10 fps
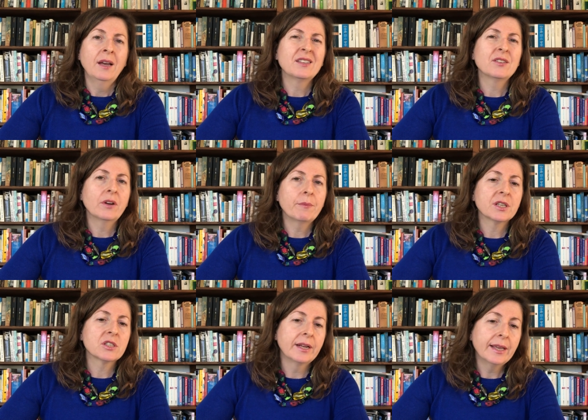It is very
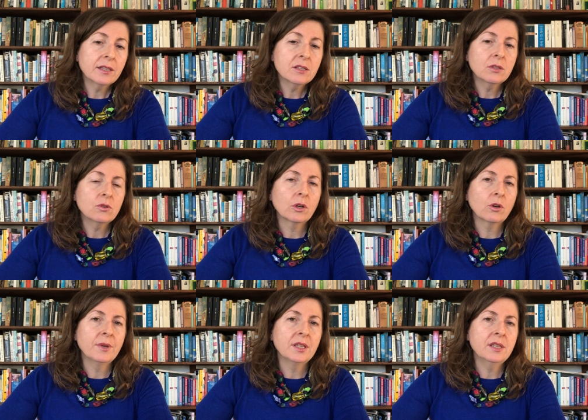much linked to the
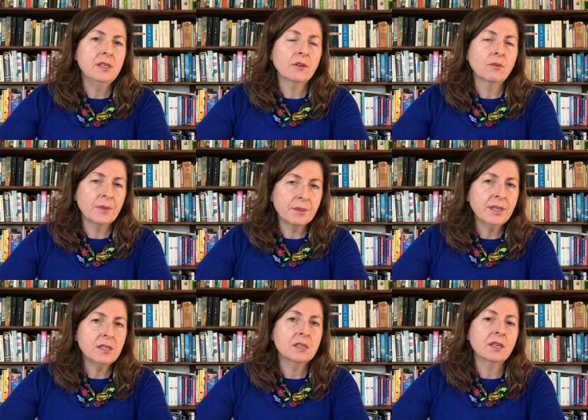commitments